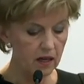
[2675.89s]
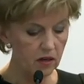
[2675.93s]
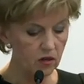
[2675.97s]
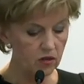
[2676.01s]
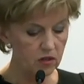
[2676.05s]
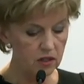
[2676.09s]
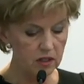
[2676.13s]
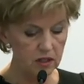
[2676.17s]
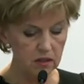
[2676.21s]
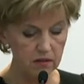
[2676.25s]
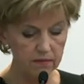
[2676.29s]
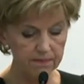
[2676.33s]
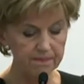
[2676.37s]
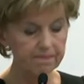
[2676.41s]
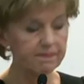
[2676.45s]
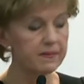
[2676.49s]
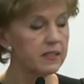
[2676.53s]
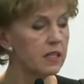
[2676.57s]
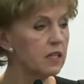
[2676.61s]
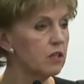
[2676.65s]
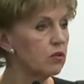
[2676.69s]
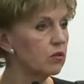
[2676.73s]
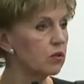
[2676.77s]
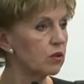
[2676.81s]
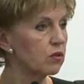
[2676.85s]
For
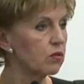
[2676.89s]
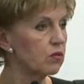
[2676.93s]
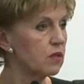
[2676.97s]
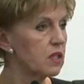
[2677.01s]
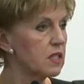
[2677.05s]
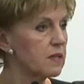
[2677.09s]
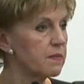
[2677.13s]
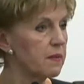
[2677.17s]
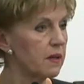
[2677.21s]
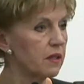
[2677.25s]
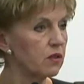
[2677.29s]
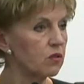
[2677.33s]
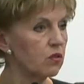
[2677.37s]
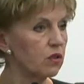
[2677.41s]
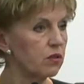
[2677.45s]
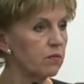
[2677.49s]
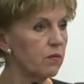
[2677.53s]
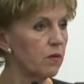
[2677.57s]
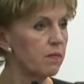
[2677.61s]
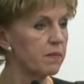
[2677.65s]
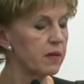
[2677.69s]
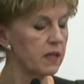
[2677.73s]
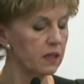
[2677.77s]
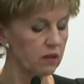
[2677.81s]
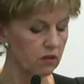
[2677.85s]
example, for
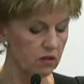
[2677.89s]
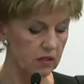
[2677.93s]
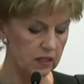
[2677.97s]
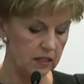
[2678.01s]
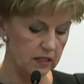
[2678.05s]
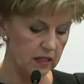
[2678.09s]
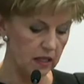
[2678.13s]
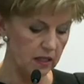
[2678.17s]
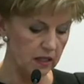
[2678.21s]
business reasons,